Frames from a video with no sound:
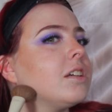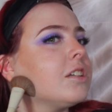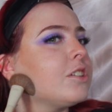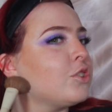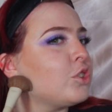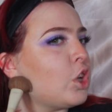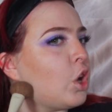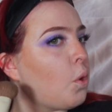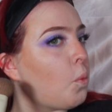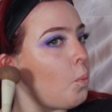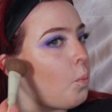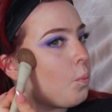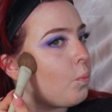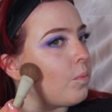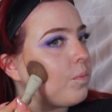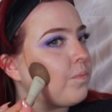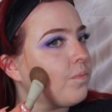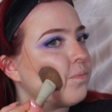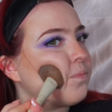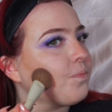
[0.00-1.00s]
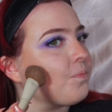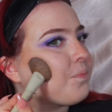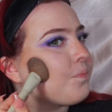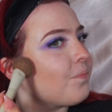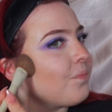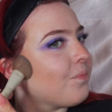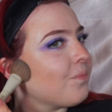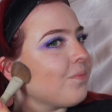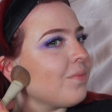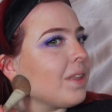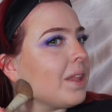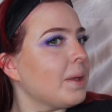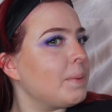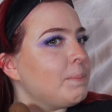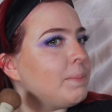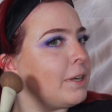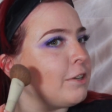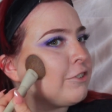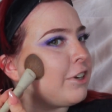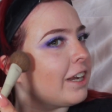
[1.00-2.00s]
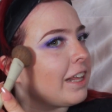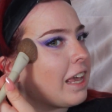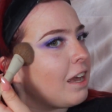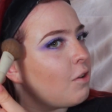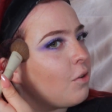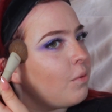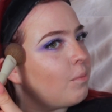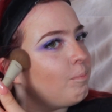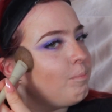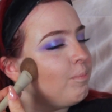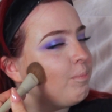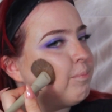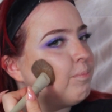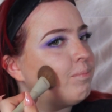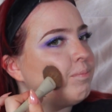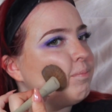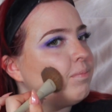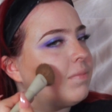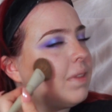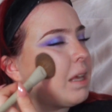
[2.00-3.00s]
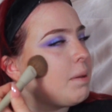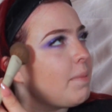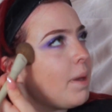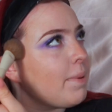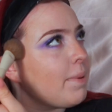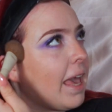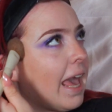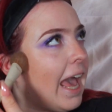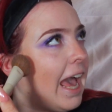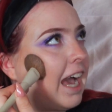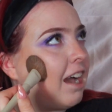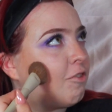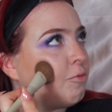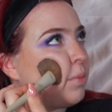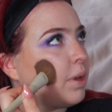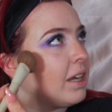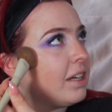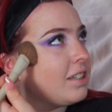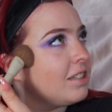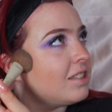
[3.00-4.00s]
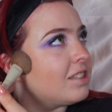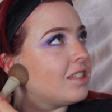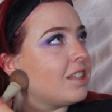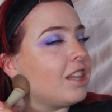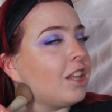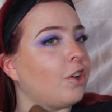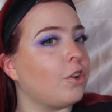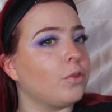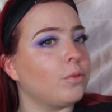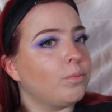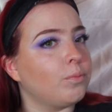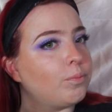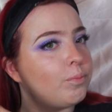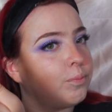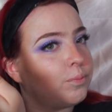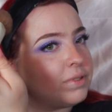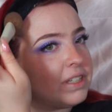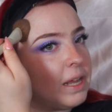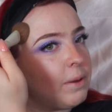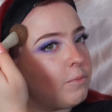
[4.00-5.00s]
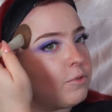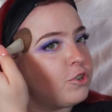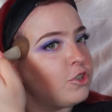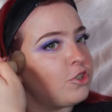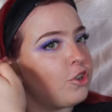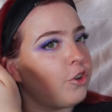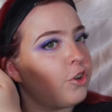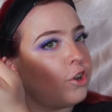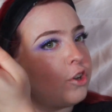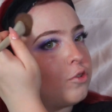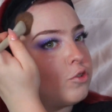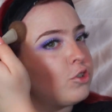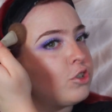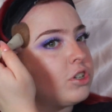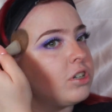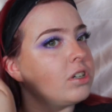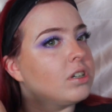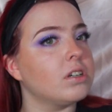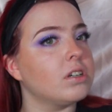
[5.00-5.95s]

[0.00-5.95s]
So, might try to get like a half, because their sandwiches are huge.